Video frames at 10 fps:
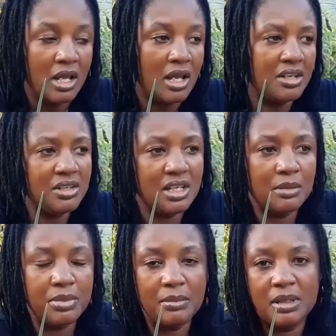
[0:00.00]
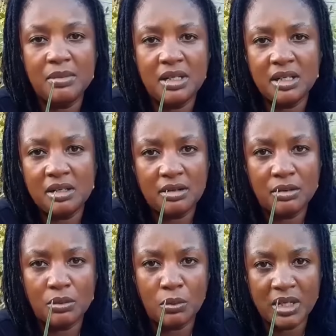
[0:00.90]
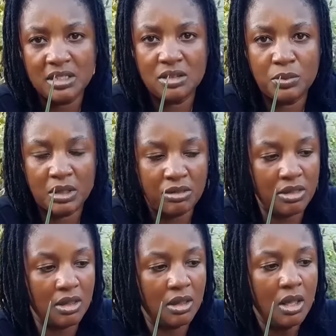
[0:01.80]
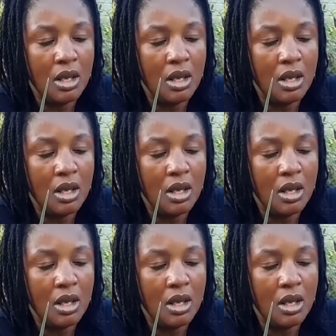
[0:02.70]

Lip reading: and you can probably wet it with the